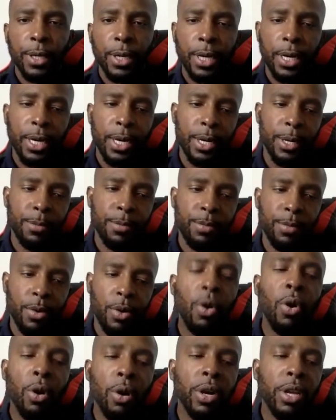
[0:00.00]

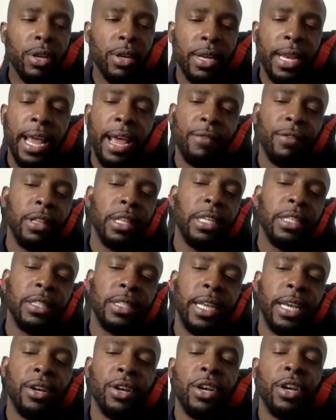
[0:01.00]
Or you can have a lease,
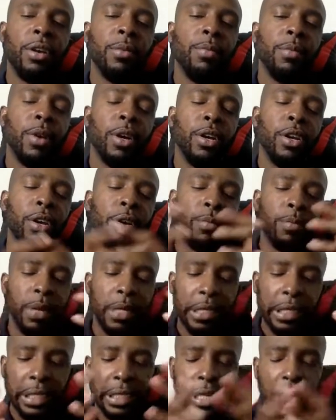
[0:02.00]
say, under your
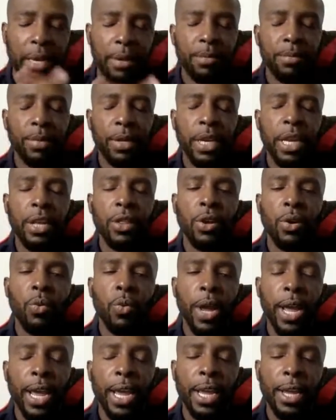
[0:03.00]
business name. But either
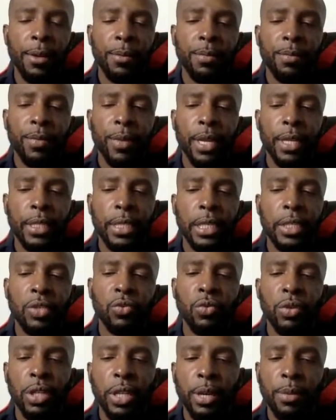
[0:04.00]
way, it's
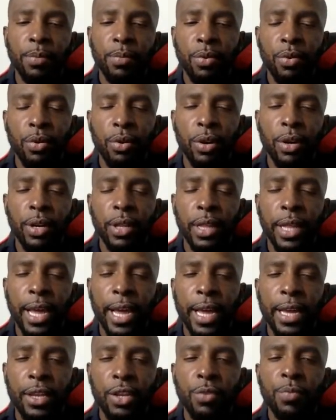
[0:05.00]
really important
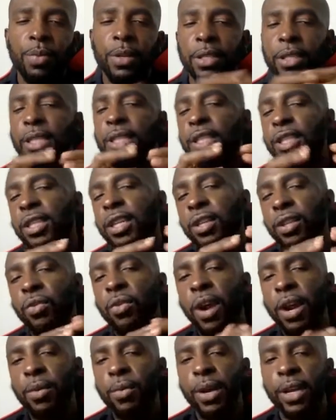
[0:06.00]
that you position it the
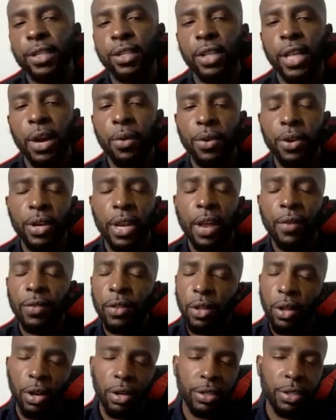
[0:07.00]
right way. So that way you can have
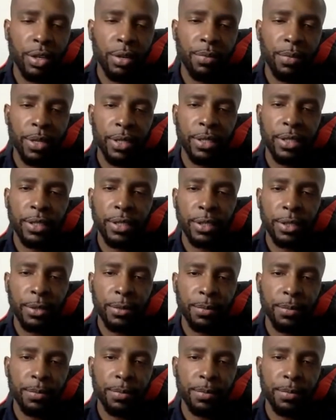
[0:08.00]
a long-term business.